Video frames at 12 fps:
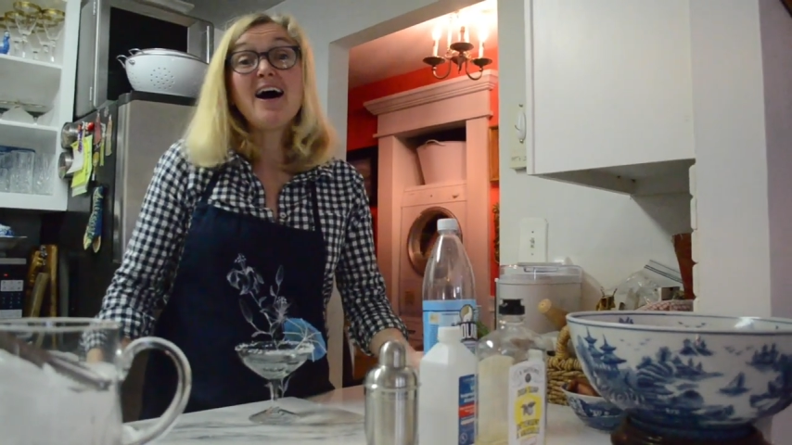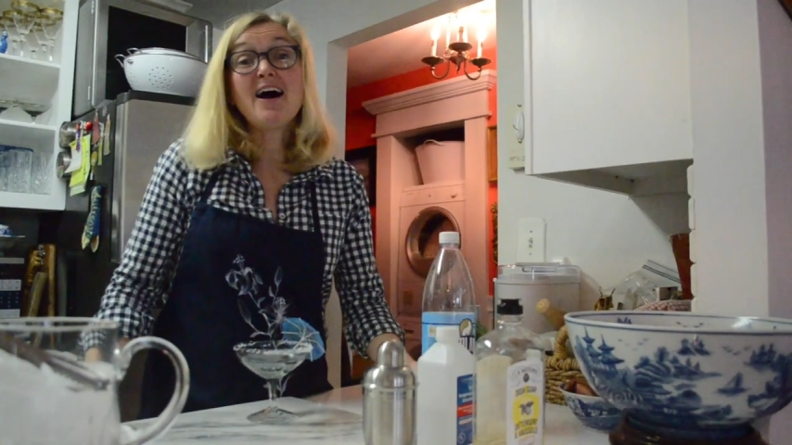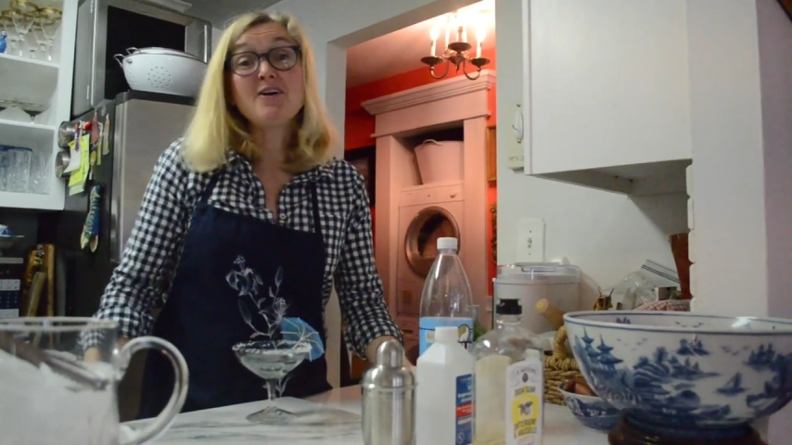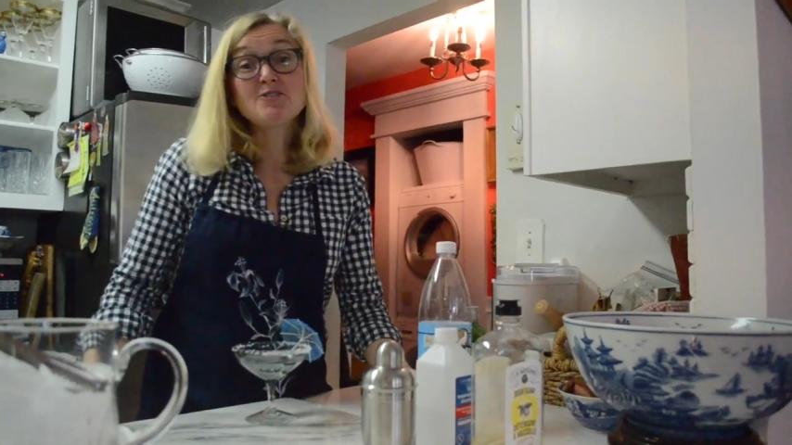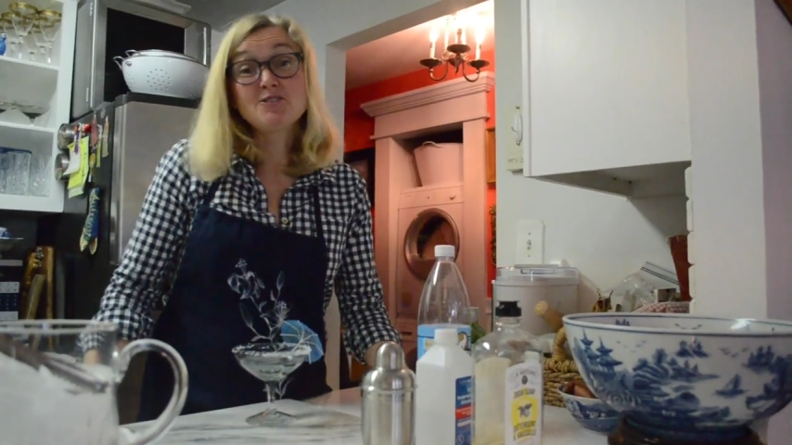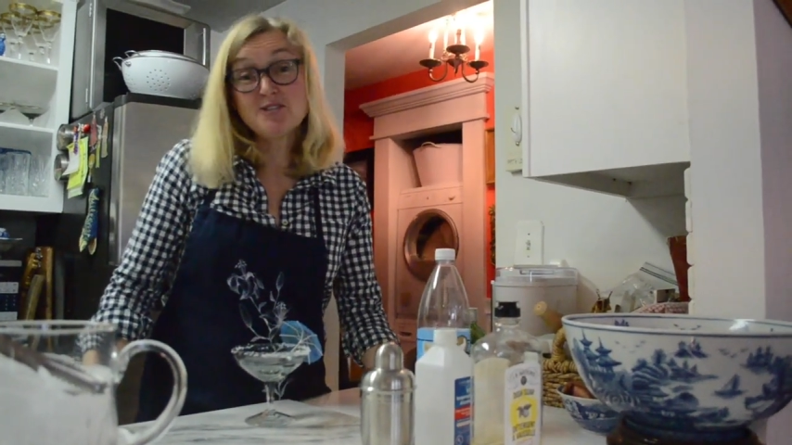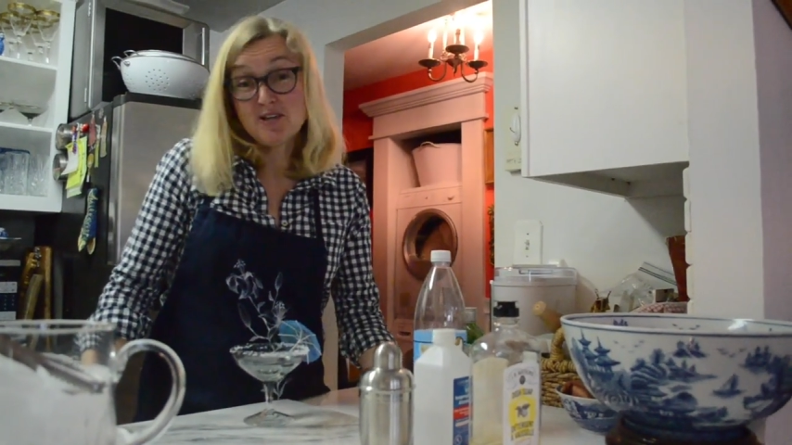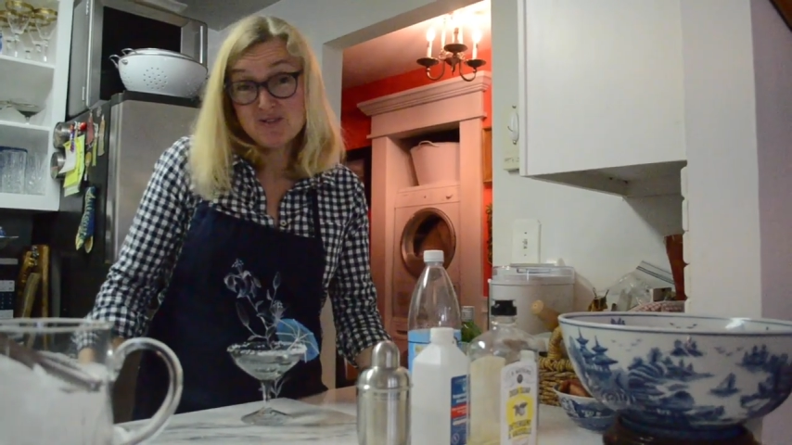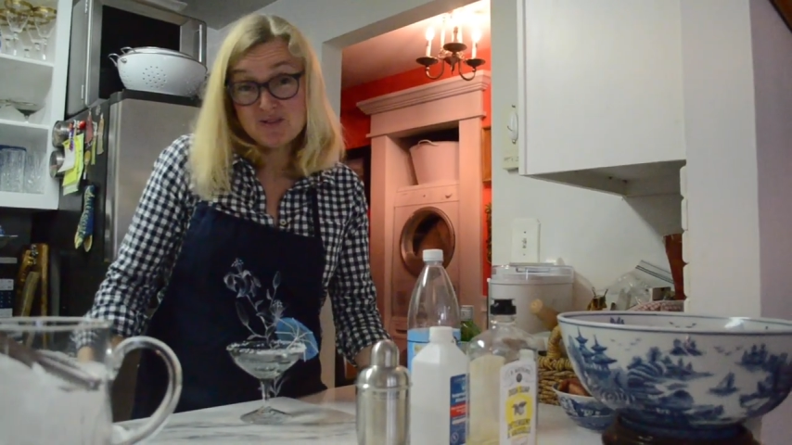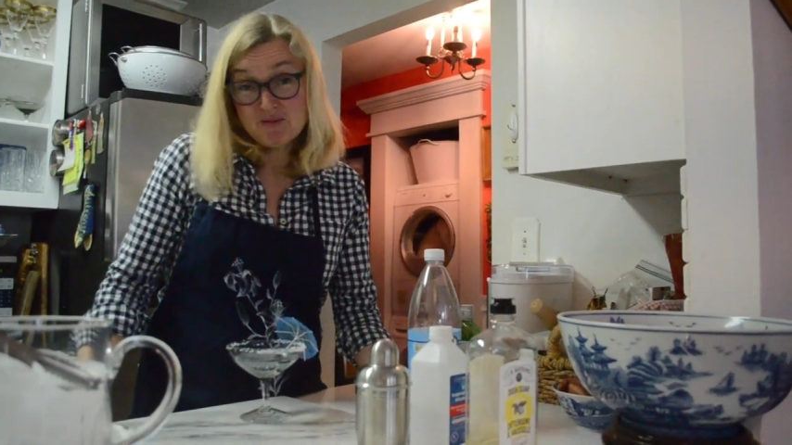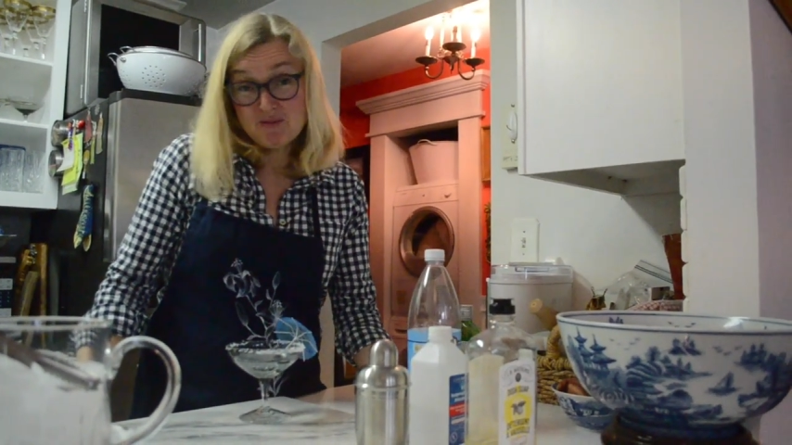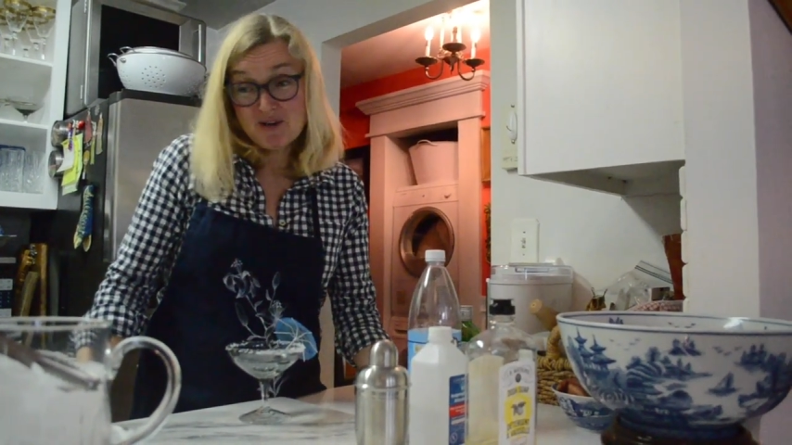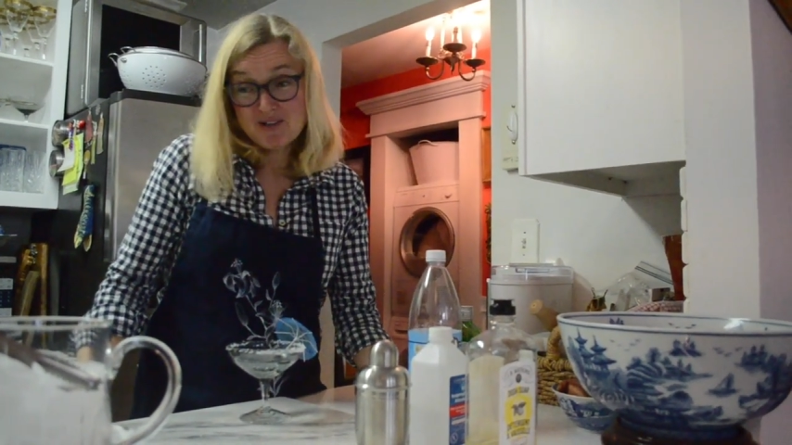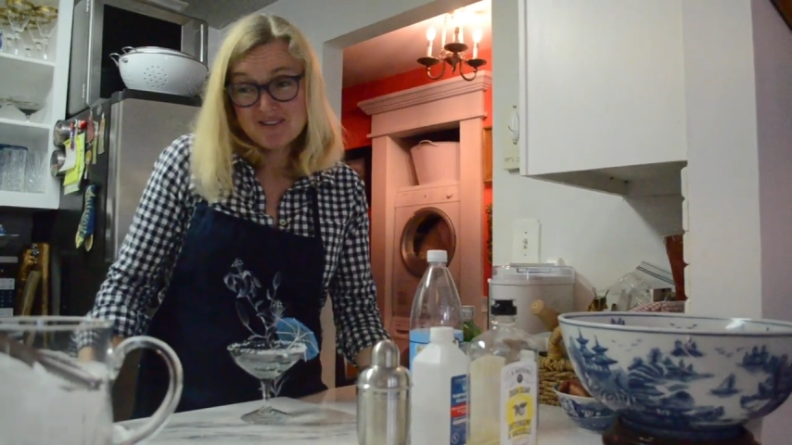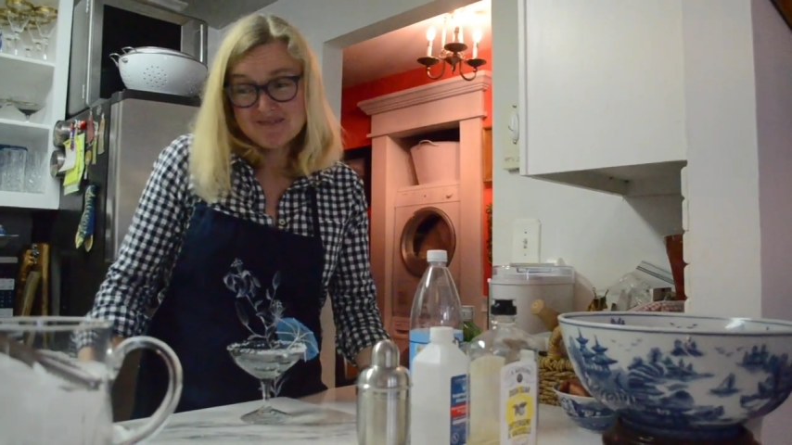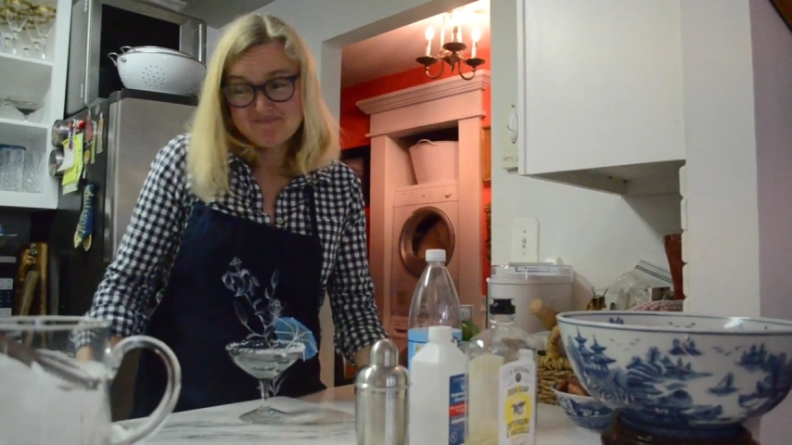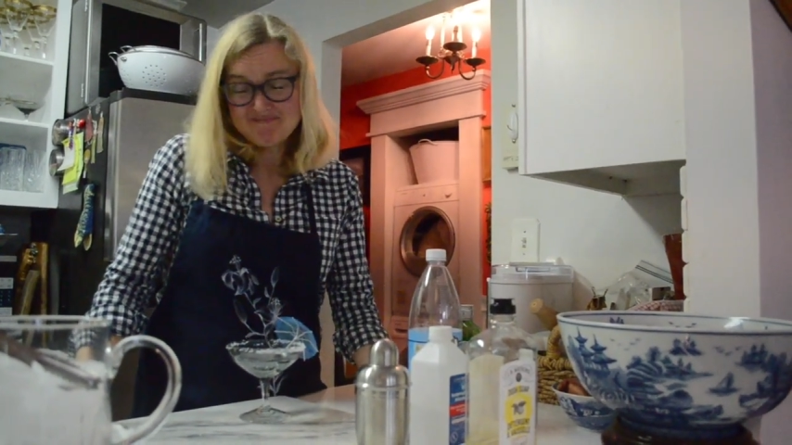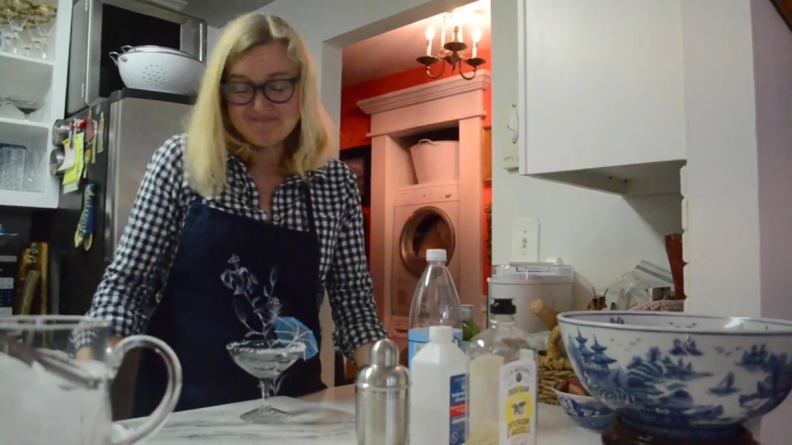our seltzer water.